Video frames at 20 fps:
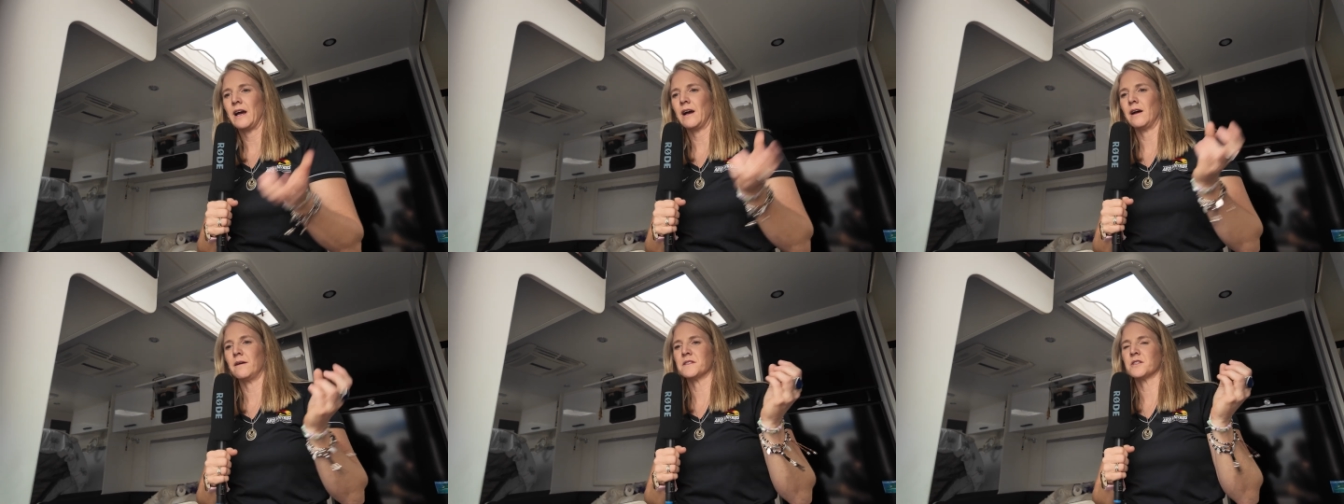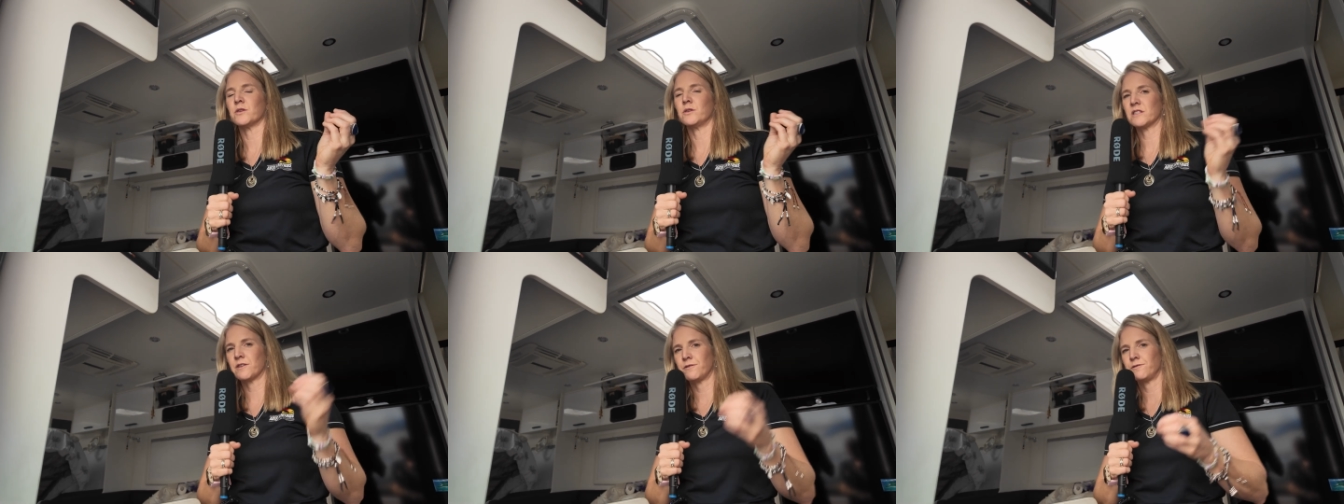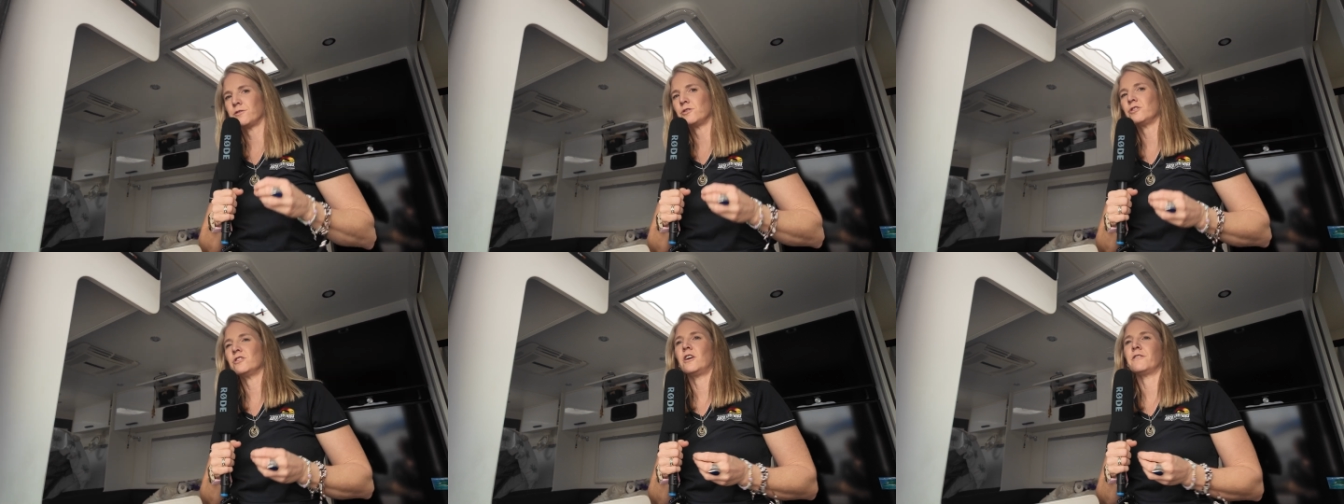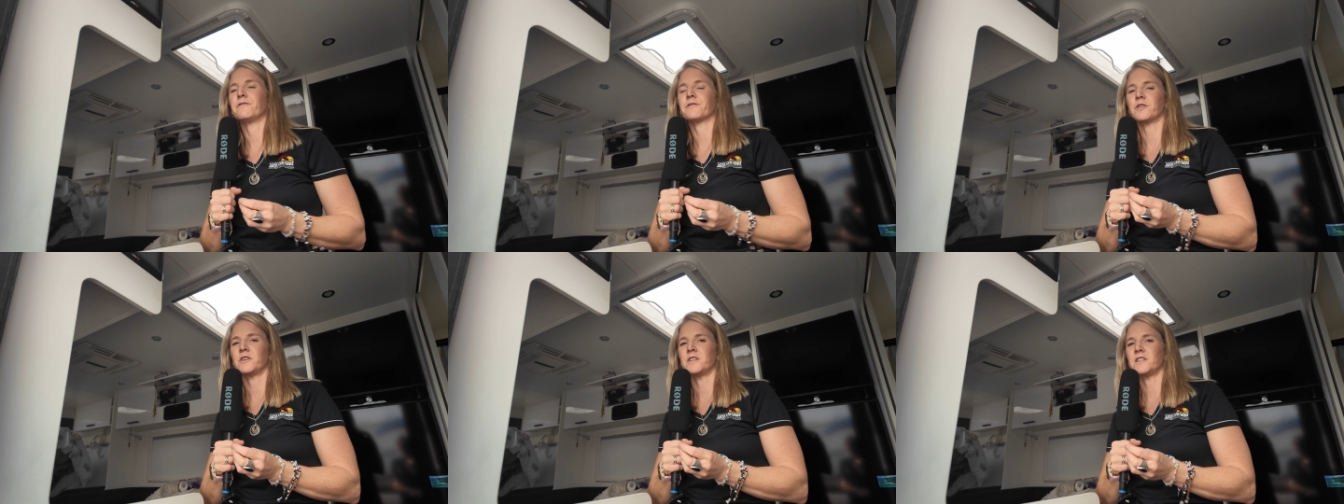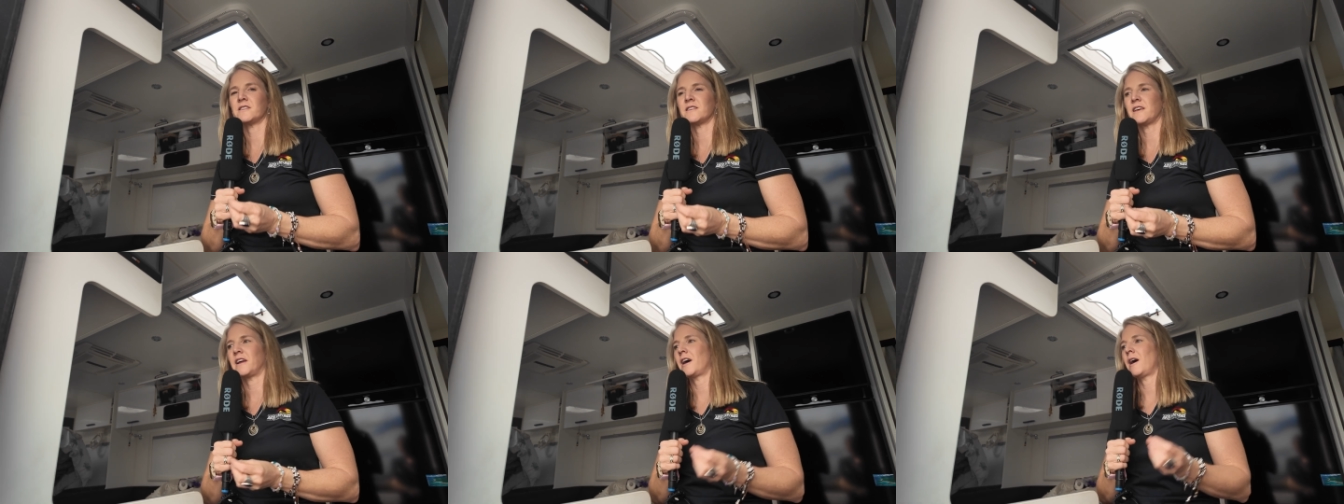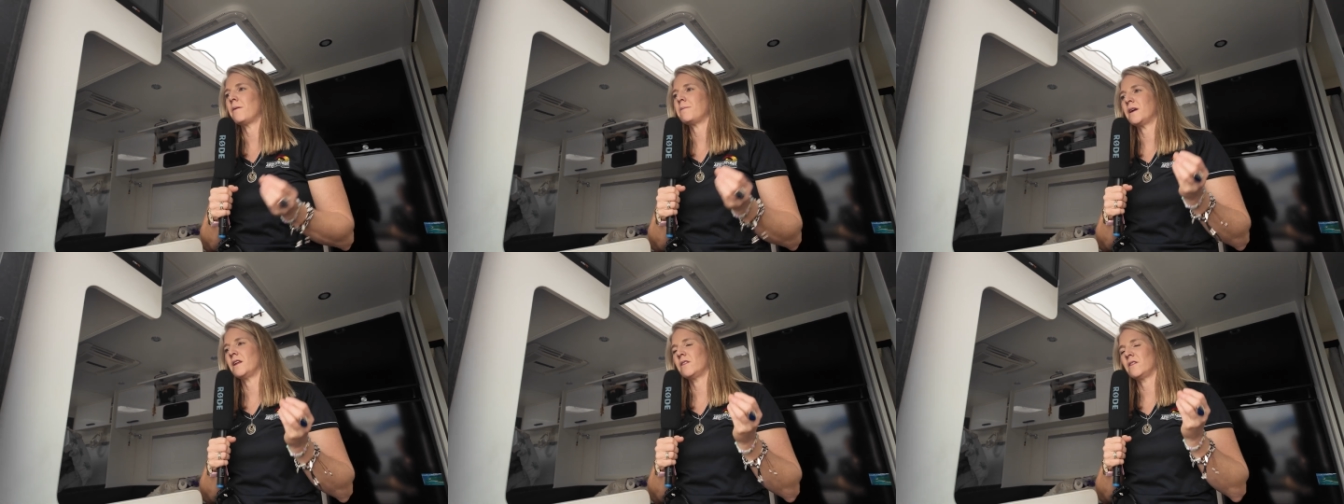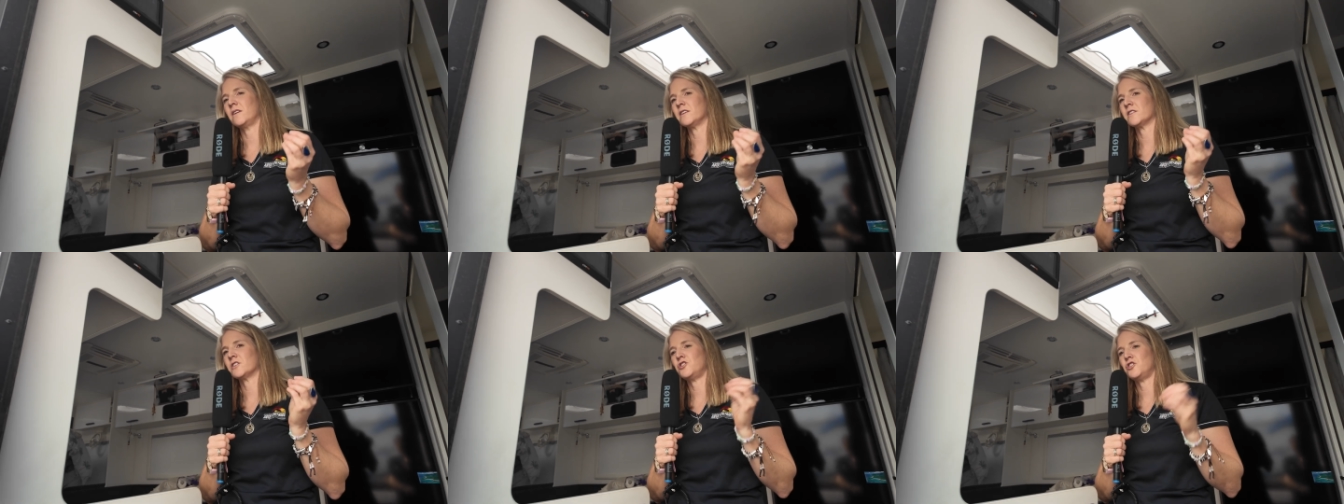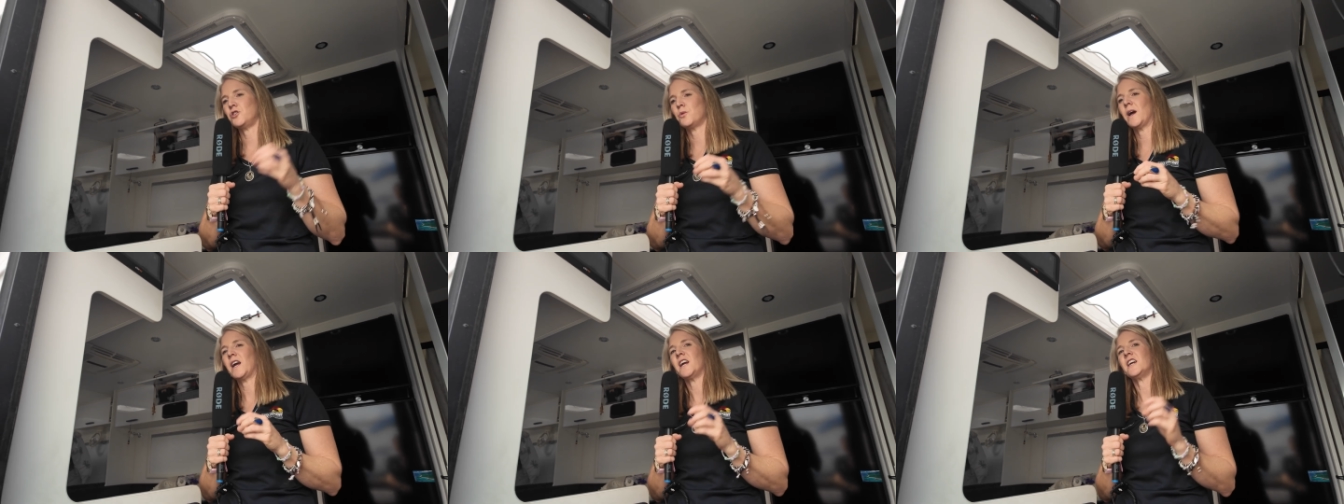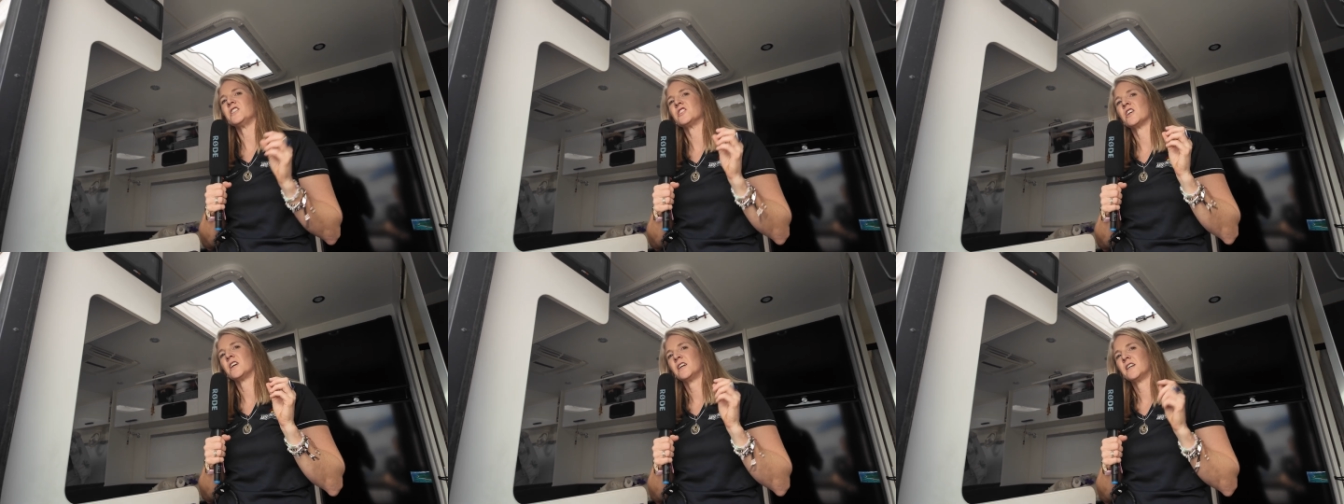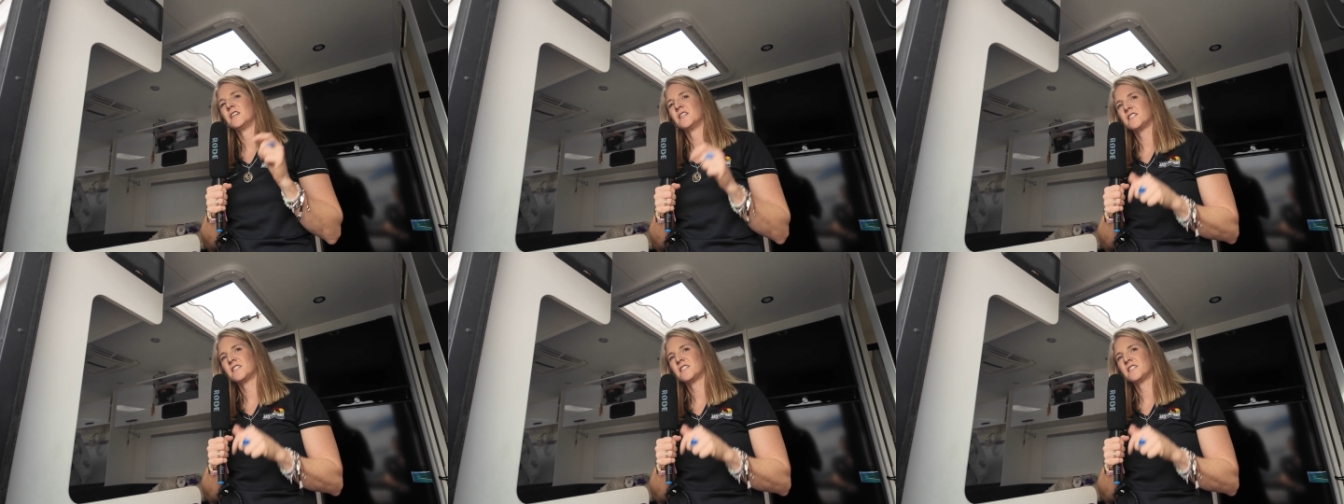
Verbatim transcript: Uh, so it's full off grid setup in this new age